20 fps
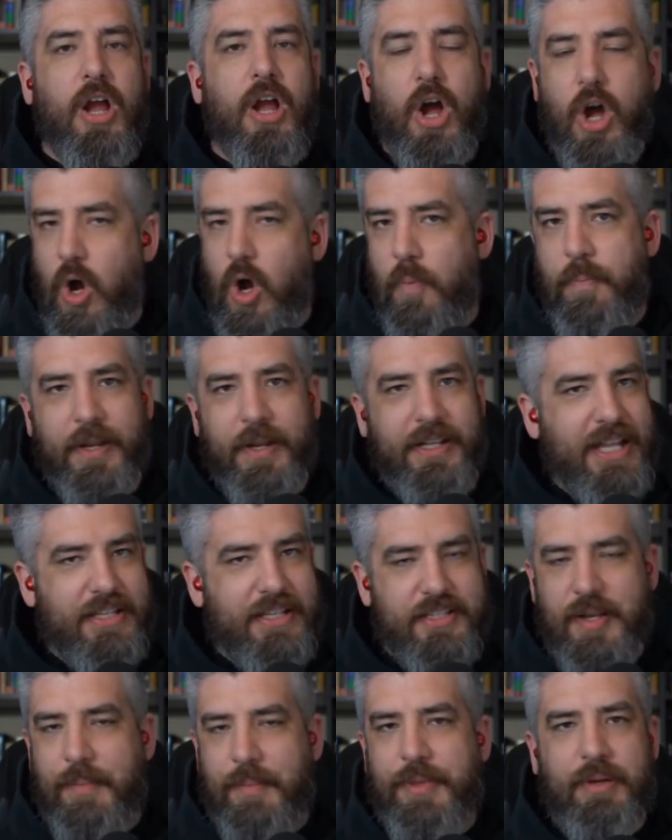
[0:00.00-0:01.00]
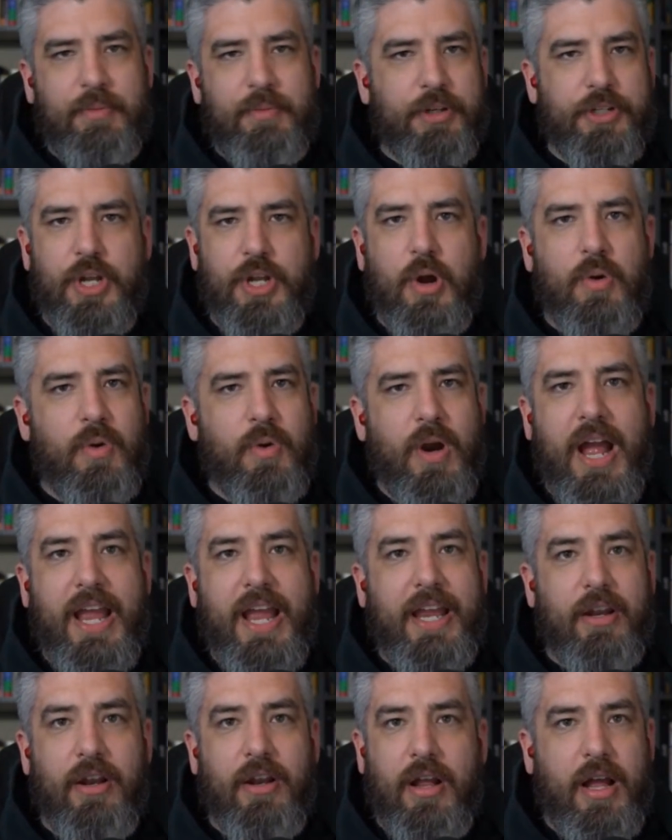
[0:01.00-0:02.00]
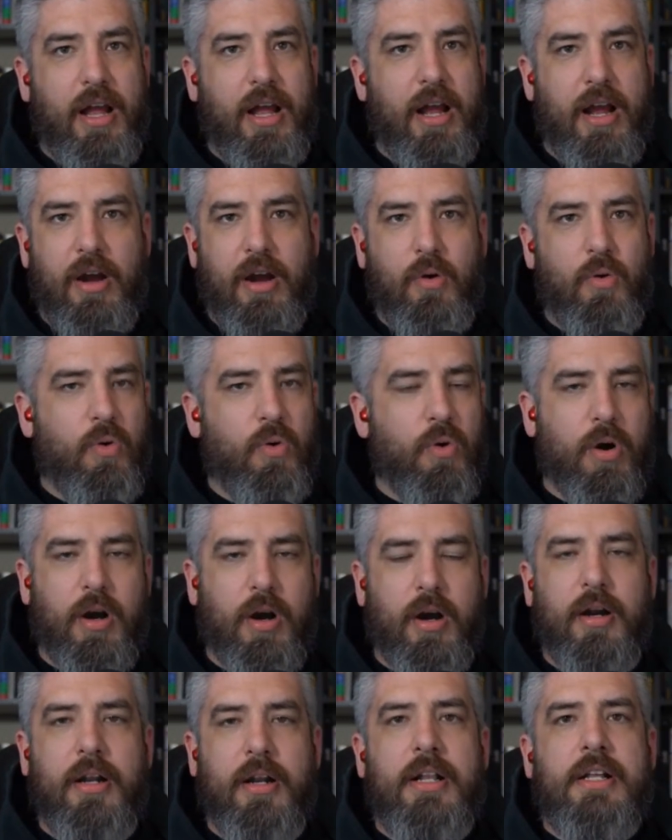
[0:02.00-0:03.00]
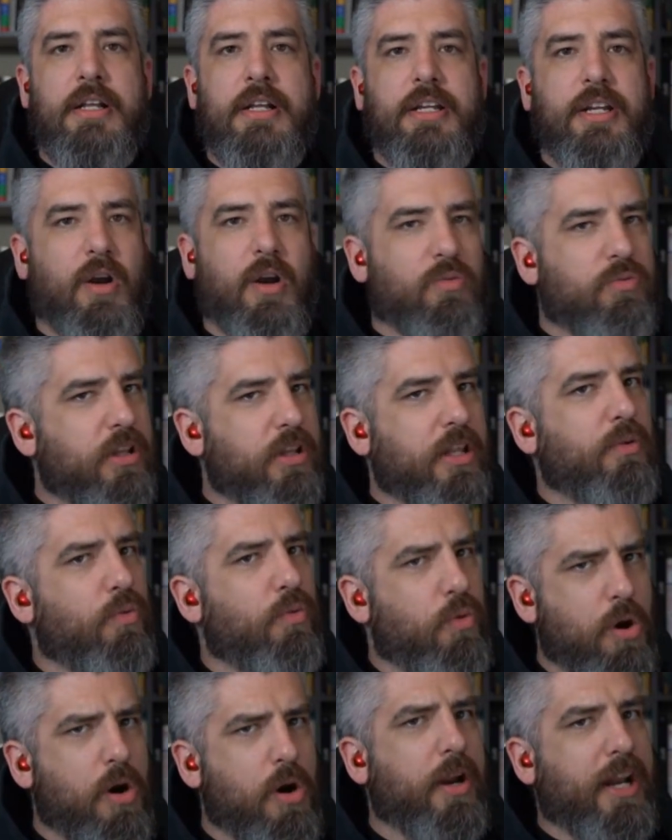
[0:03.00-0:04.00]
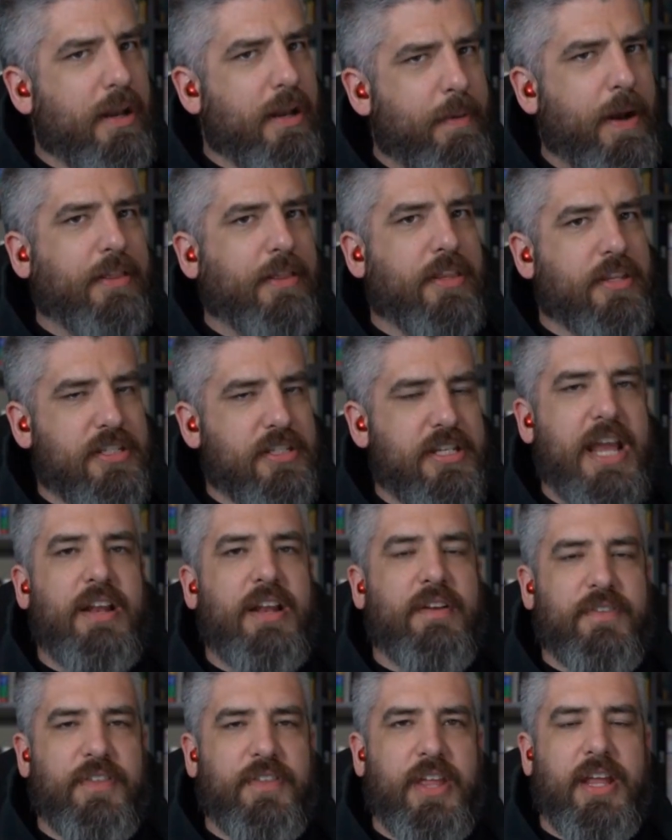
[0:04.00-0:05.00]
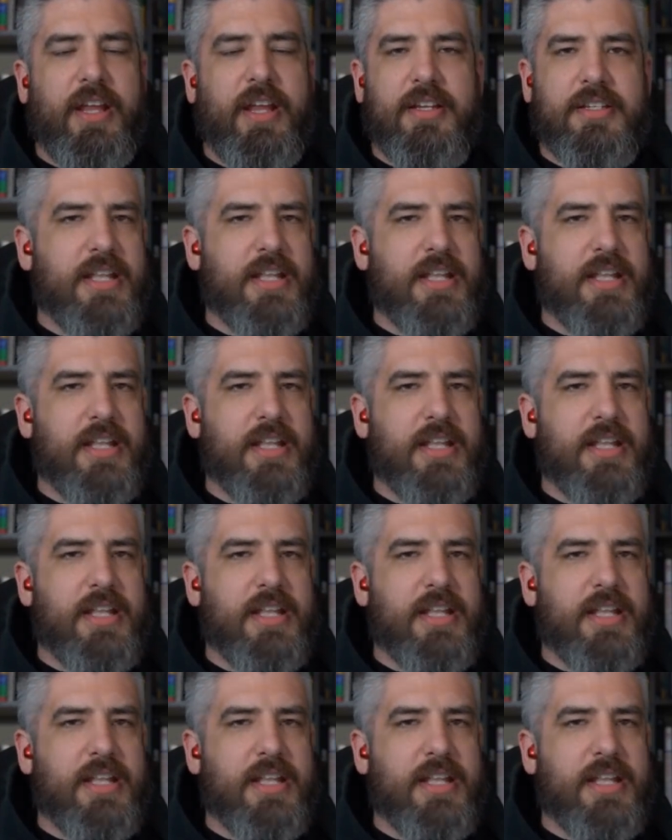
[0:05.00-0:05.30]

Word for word: hoping that something would go right, uh, or you know, really worried about the state of things?